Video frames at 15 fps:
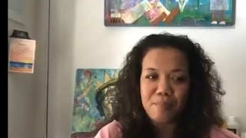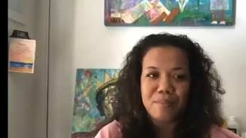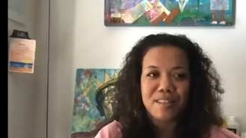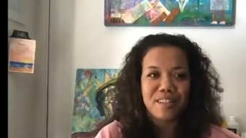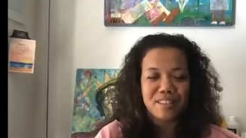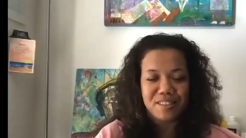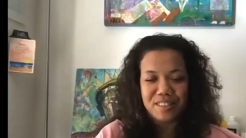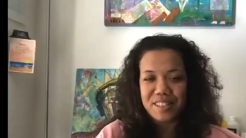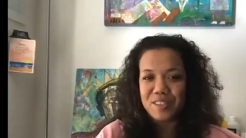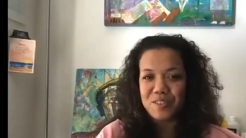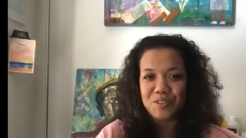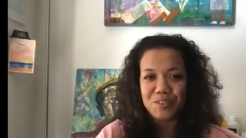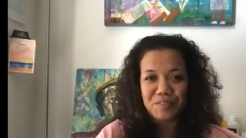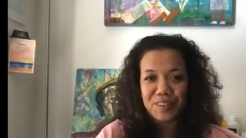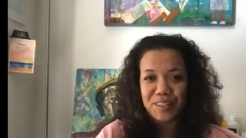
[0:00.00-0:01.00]
I'm such an
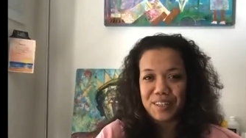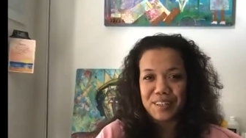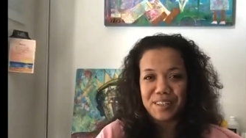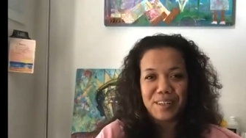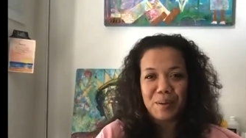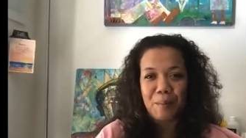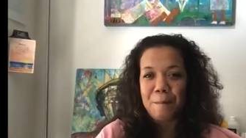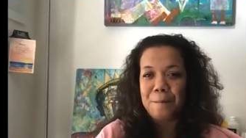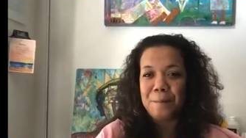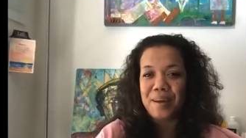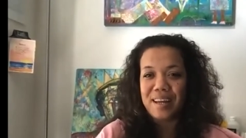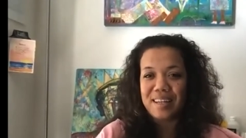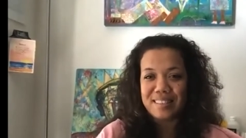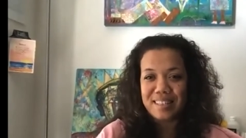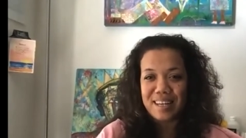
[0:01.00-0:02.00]
introvert,
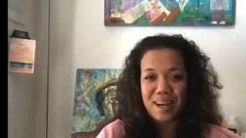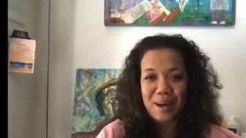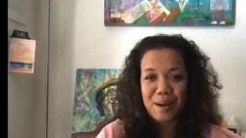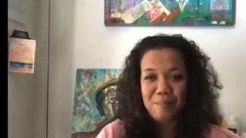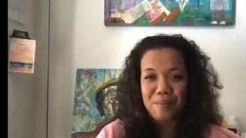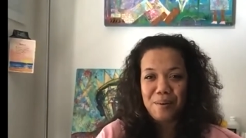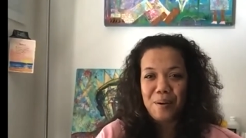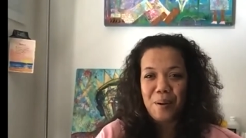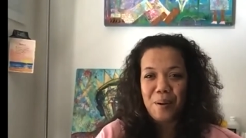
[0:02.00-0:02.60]
big time.